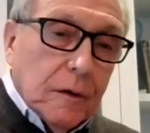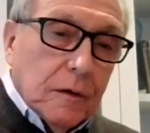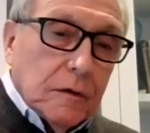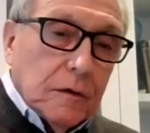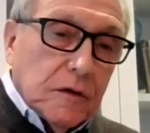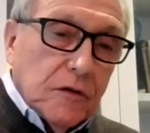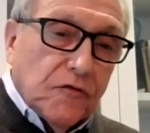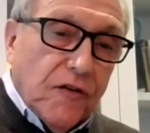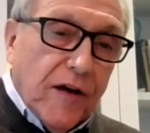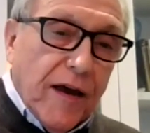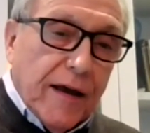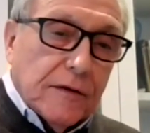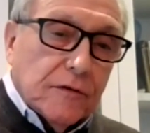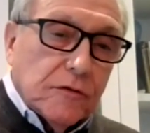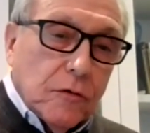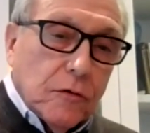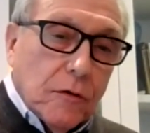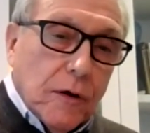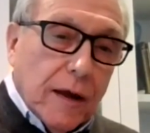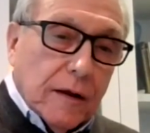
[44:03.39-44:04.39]
The de
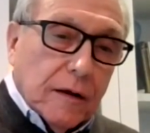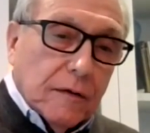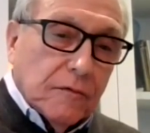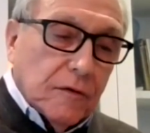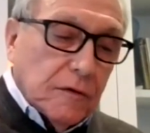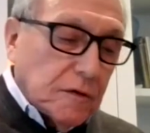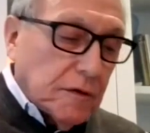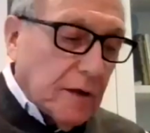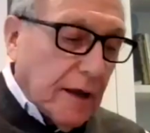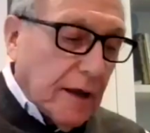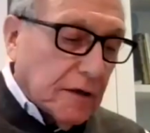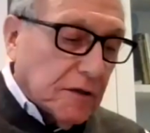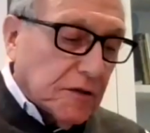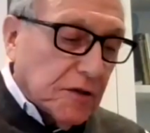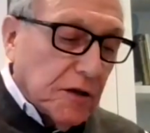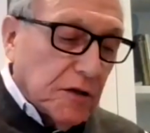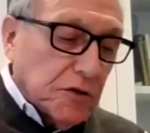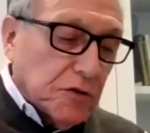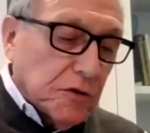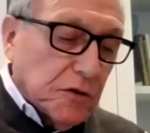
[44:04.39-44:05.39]
facto
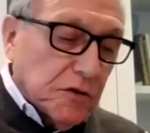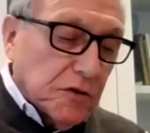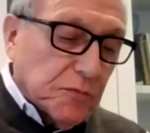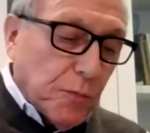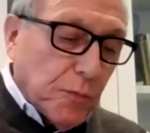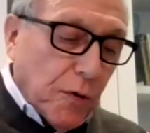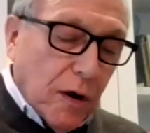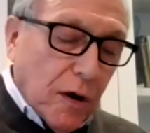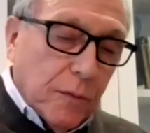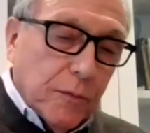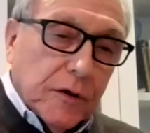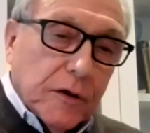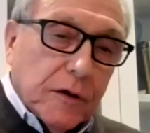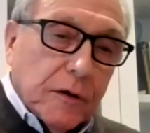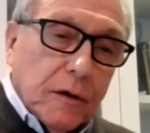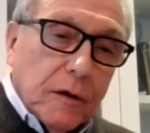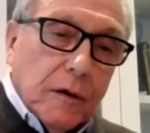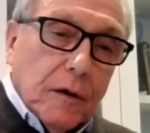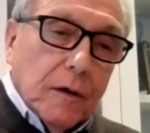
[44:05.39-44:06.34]
annexation is probably